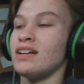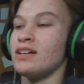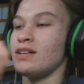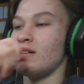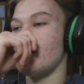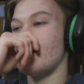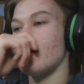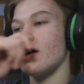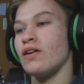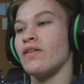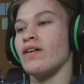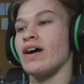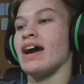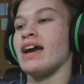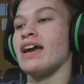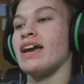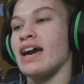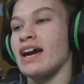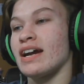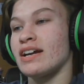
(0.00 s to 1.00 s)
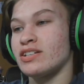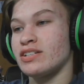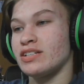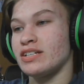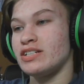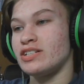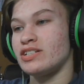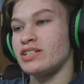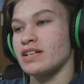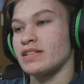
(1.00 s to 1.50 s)
No, I actually
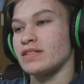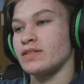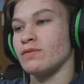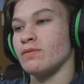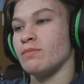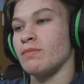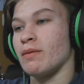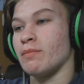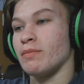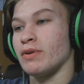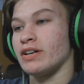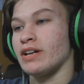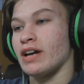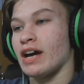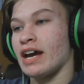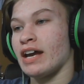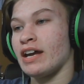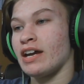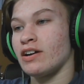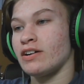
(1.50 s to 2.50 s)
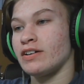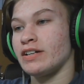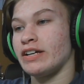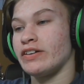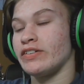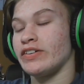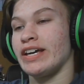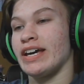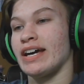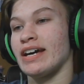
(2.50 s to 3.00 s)
just remembered. I already
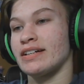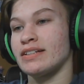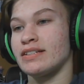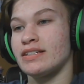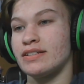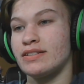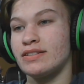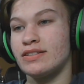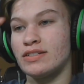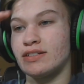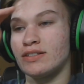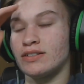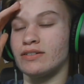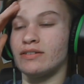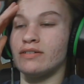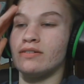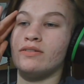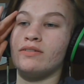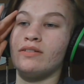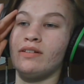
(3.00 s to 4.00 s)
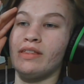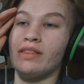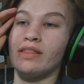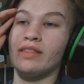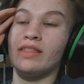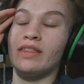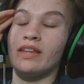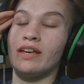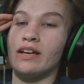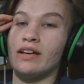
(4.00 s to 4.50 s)
reacted to
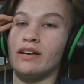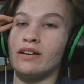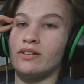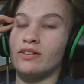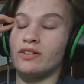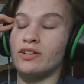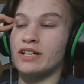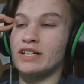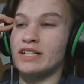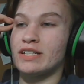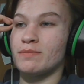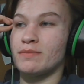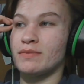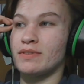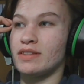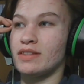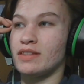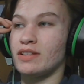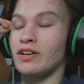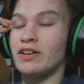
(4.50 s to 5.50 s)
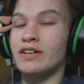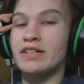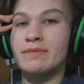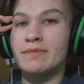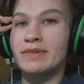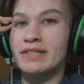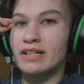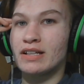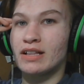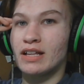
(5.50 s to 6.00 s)
the Christmas
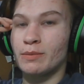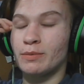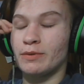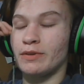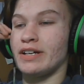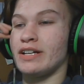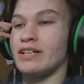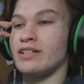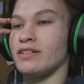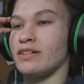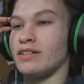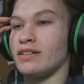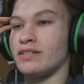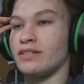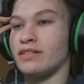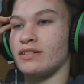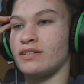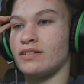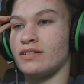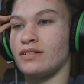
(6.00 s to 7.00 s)
Christmas collaboration